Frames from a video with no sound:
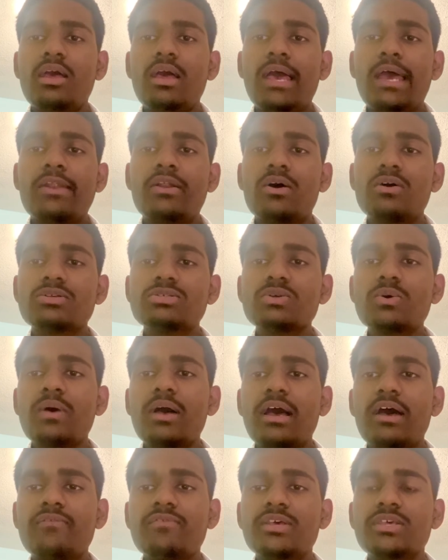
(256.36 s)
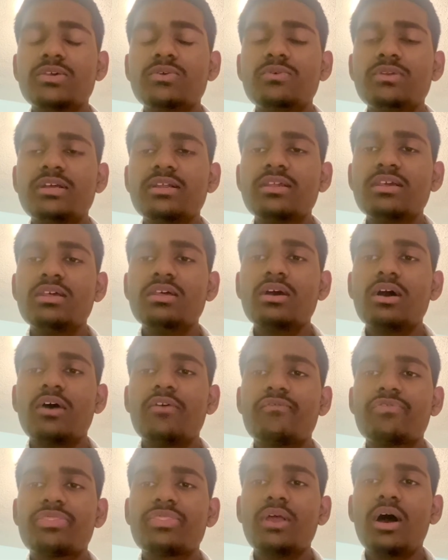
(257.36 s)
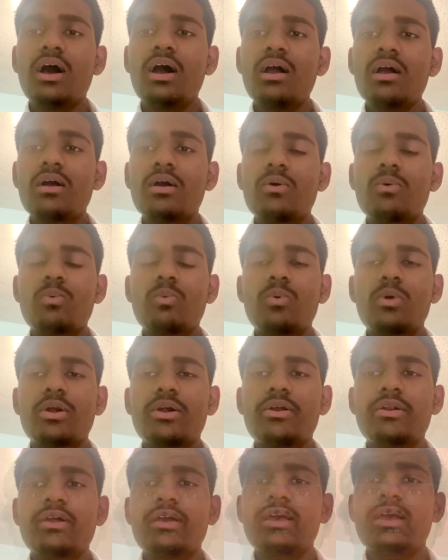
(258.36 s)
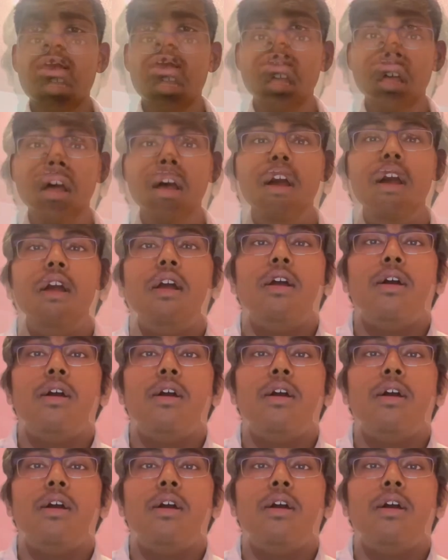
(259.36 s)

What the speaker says: and also have a unity of thought, word, and deed.